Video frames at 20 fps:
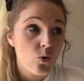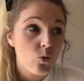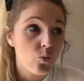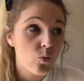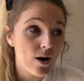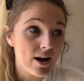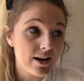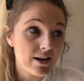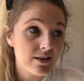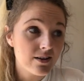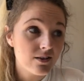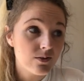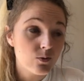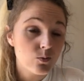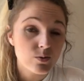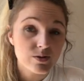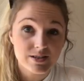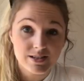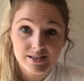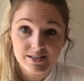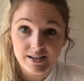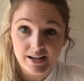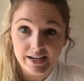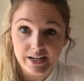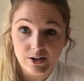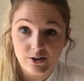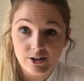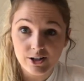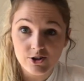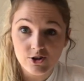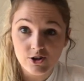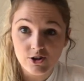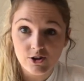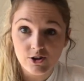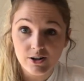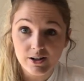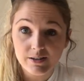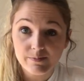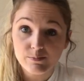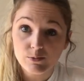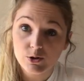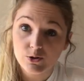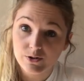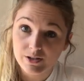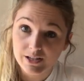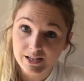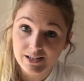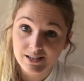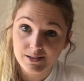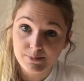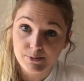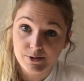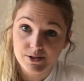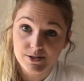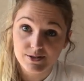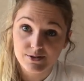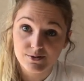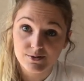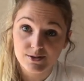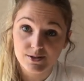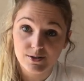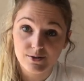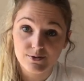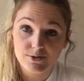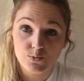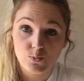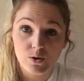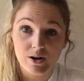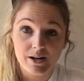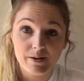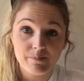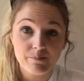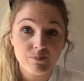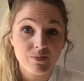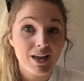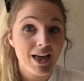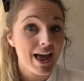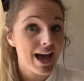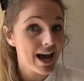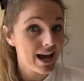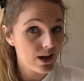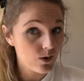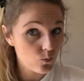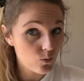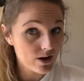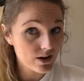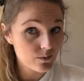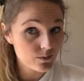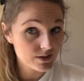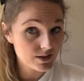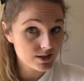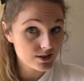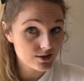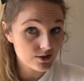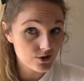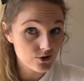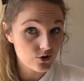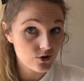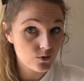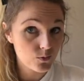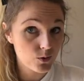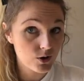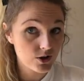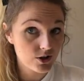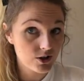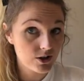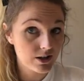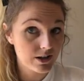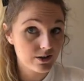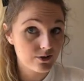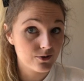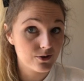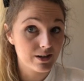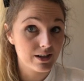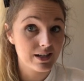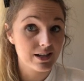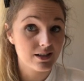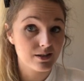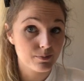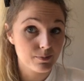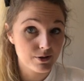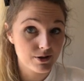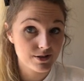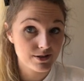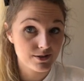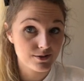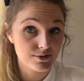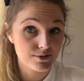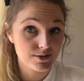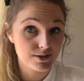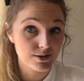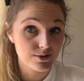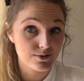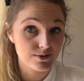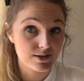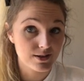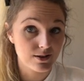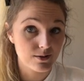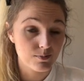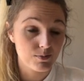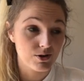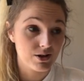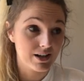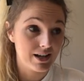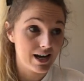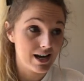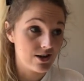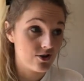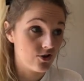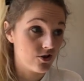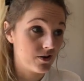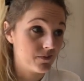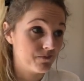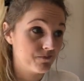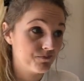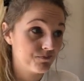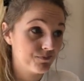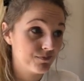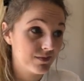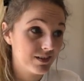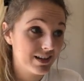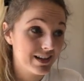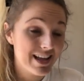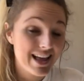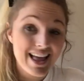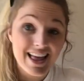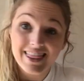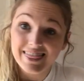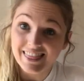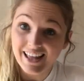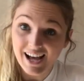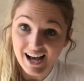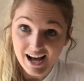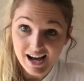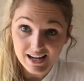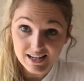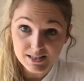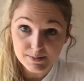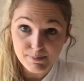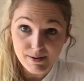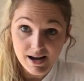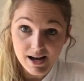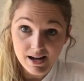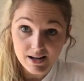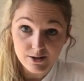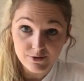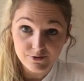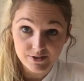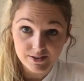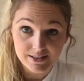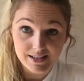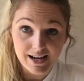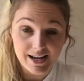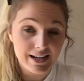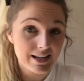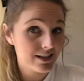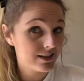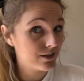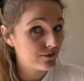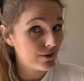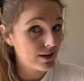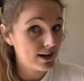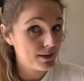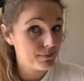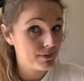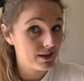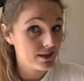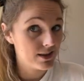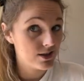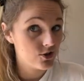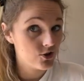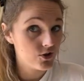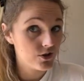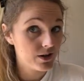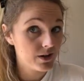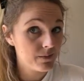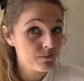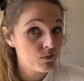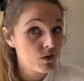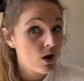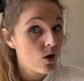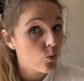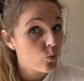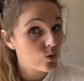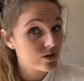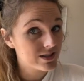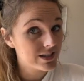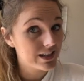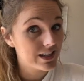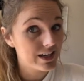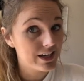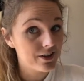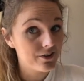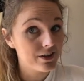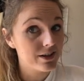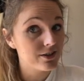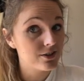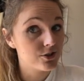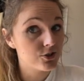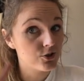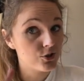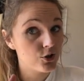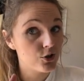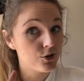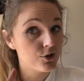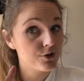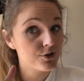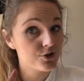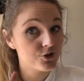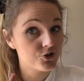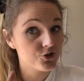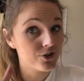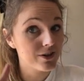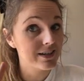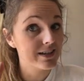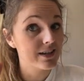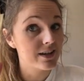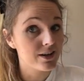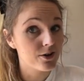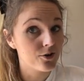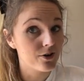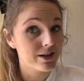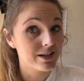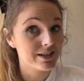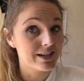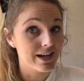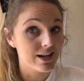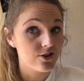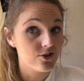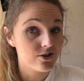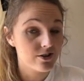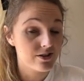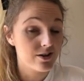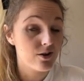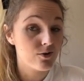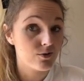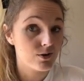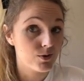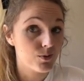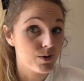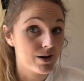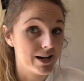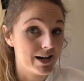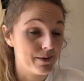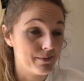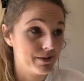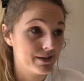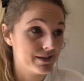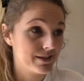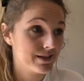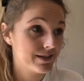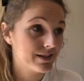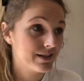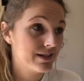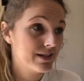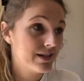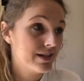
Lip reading: One was a psychology unit called Interpersonal Skills 1, and one was a social work unit called Interpersonal Skills and Communication. The hardest part of designing and developing this unit was adhering to 2 strict accreditation requirements.